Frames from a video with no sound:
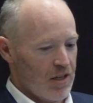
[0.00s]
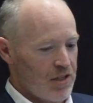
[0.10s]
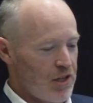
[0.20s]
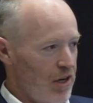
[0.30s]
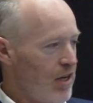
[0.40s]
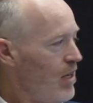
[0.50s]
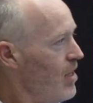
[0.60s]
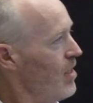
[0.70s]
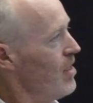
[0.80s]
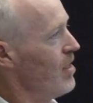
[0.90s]
So
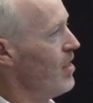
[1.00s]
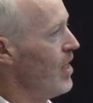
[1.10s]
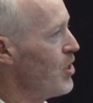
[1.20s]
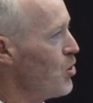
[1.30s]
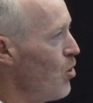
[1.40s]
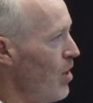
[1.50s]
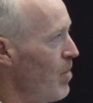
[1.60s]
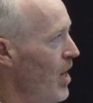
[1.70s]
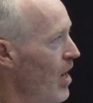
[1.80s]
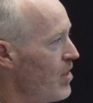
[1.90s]
let's talk
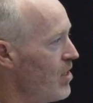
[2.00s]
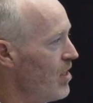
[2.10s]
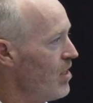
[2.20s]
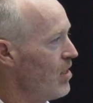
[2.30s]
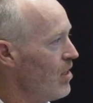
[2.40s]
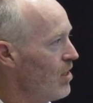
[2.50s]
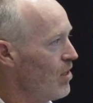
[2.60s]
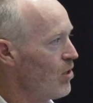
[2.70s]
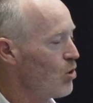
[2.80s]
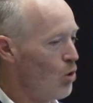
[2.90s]
about
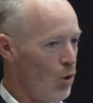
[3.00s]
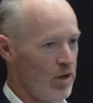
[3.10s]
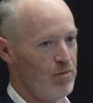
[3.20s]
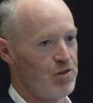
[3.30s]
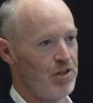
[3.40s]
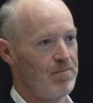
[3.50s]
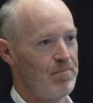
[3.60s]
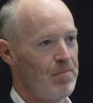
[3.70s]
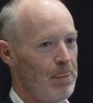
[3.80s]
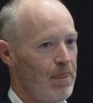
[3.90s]
core imagery.
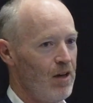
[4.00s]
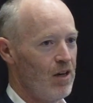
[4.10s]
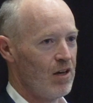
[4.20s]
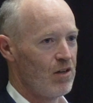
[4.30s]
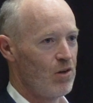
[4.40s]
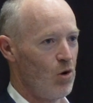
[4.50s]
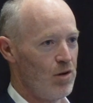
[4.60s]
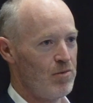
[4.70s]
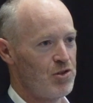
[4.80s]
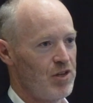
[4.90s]
Core
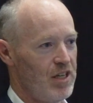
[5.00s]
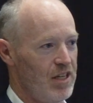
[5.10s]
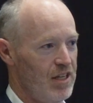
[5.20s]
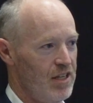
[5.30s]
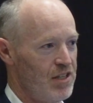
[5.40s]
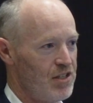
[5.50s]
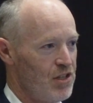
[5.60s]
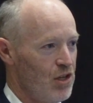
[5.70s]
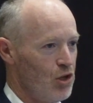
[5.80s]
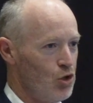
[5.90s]
imagery
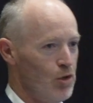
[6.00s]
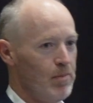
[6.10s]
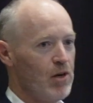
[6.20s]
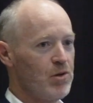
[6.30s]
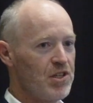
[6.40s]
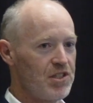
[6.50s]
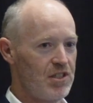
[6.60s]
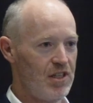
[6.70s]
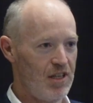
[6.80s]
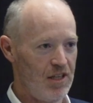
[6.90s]
is
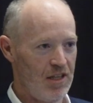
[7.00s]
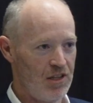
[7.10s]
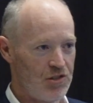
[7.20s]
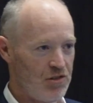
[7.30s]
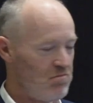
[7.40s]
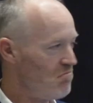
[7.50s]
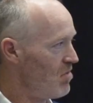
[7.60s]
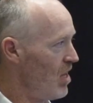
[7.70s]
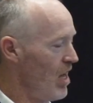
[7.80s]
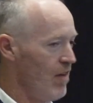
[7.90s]
ubiquitous in the industry.
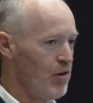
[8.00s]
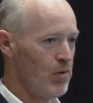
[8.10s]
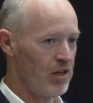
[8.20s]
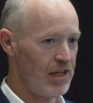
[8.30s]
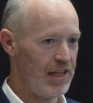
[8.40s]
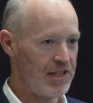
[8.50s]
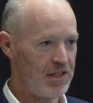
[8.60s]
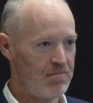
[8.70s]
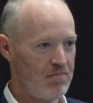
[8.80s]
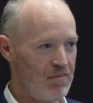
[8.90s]
Everyone collects
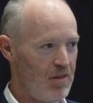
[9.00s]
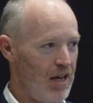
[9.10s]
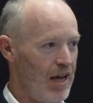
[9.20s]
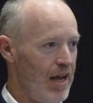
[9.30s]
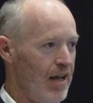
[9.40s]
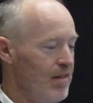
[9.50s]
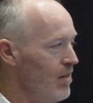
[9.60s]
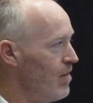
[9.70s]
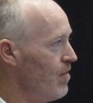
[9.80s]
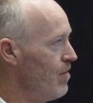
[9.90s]
it,
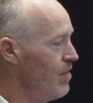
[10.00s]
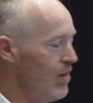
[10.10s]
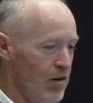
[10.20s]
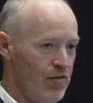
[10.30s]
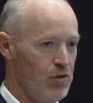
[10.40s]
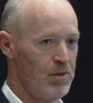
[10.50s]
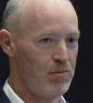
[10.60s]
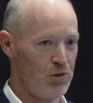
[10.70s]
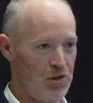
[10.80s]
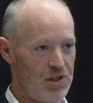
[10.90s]
and very few
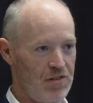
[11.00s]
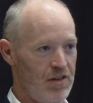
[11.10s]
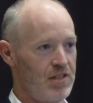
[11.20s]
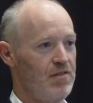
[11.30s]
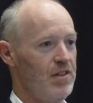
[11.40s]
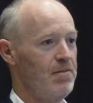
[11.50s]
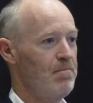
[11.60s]
people use it effectively.